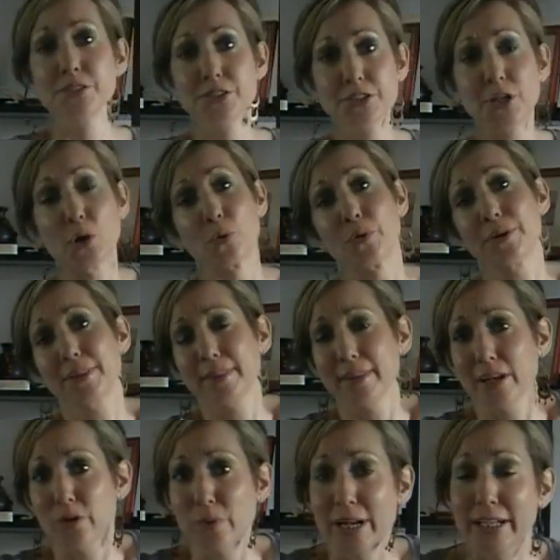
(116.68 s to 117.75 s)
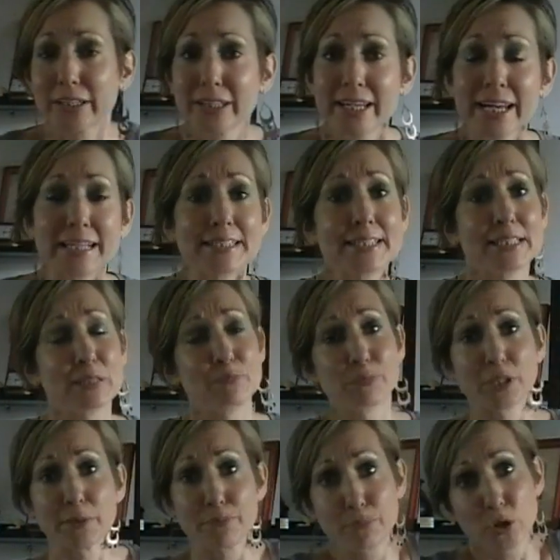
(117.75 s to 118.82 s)
So, theoretically and
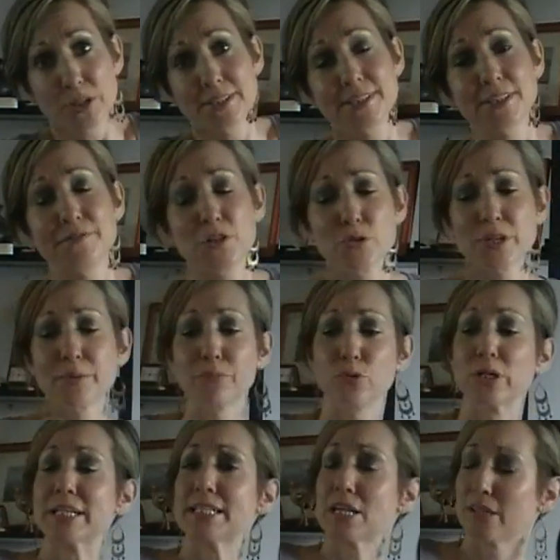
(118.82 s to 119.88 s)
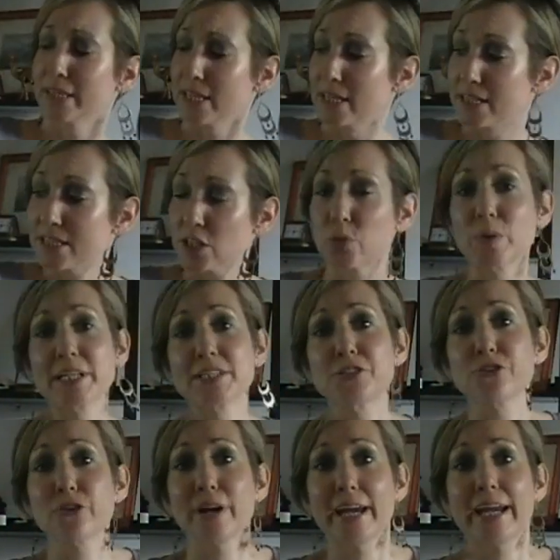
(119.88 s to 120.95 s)
simply put, if you can bring down the antiquities
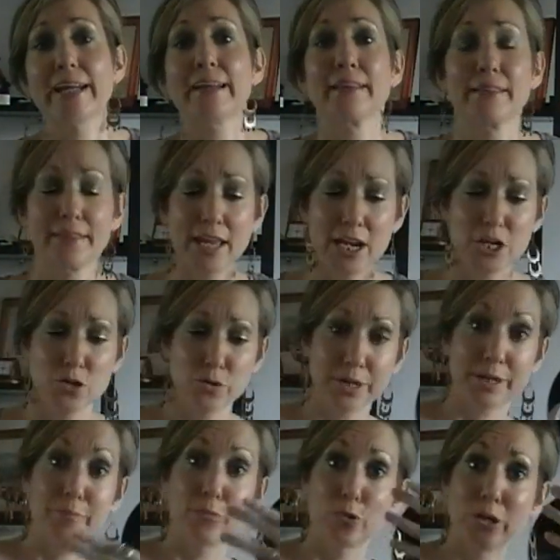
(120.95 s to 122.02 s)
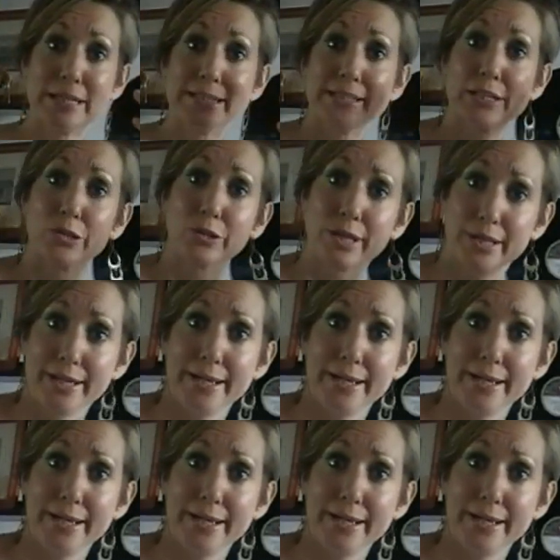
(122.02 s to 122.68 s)
trade, then you can bring down